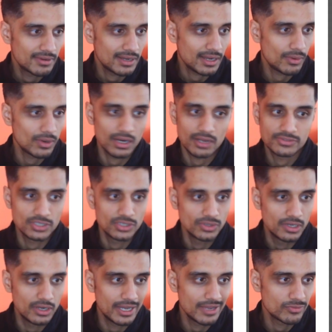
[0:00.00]
I would love to do
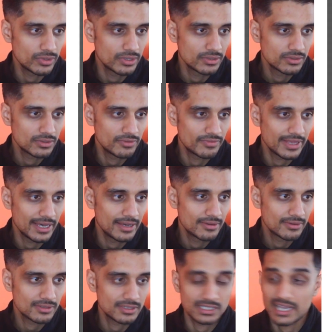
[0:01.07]
a live one of that,
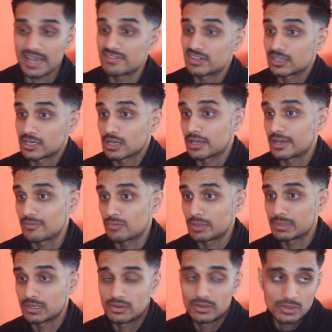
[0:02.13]
because I haven't done a live
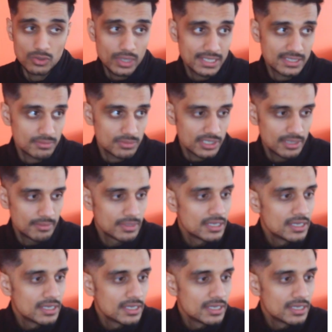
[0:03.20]
webinar in quite some time.